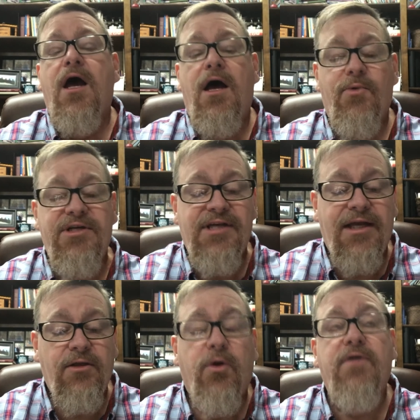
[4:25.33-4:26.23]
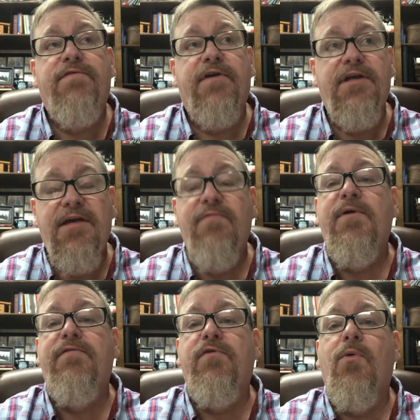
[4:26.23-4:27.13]
We say, Lord, forgive me
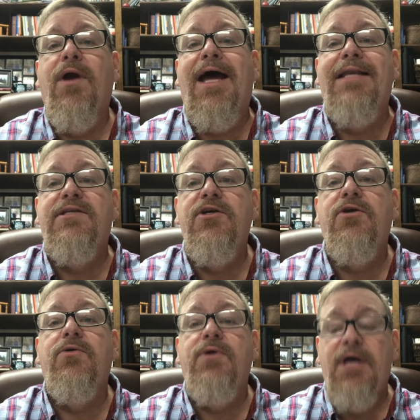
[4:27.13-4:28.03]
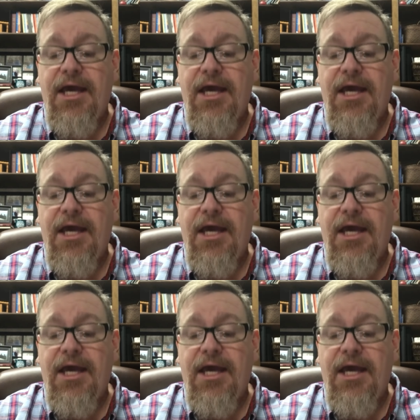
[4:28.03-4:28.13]
for what I do.